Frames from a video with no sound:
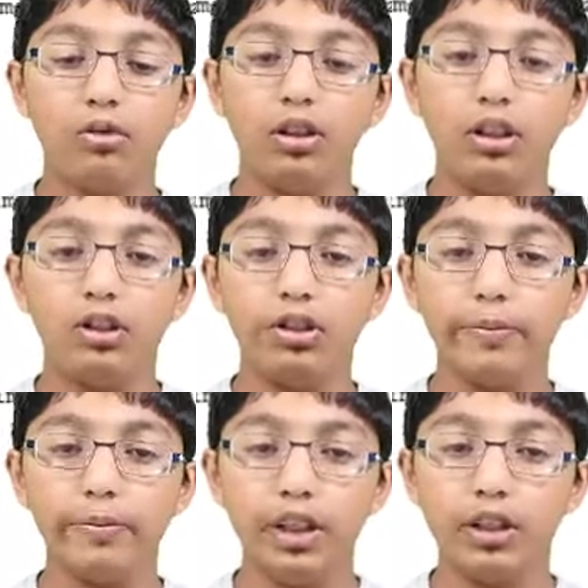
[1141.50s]
also need to
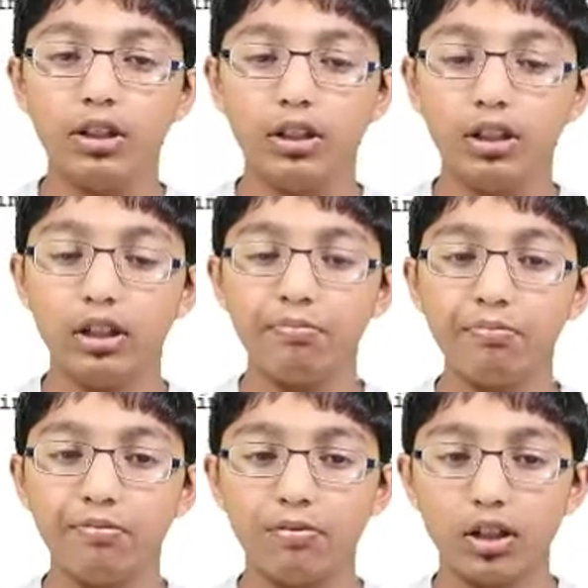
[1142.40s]
update the time
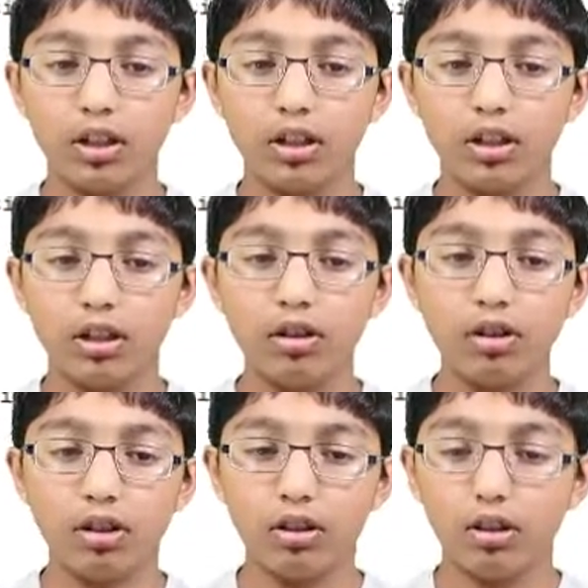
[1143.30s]

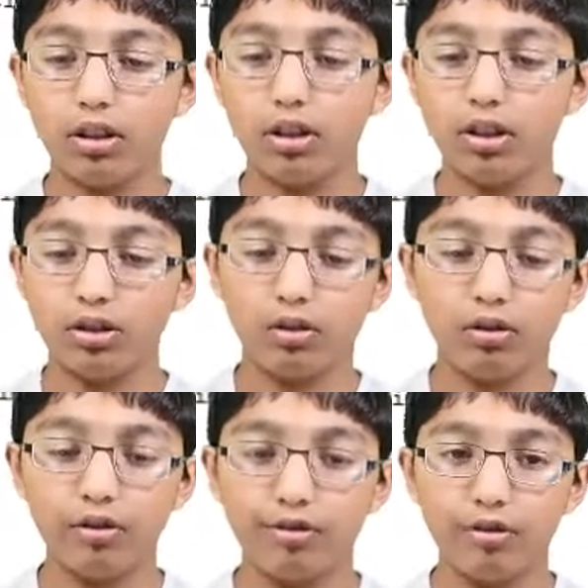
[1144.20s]
clock
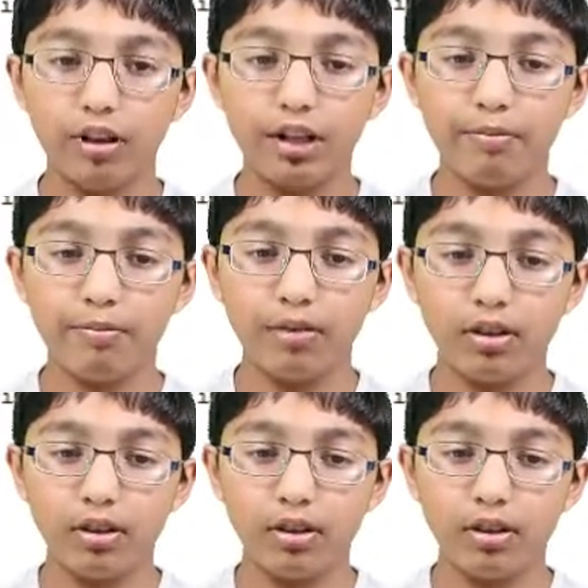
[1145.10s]
underscore frame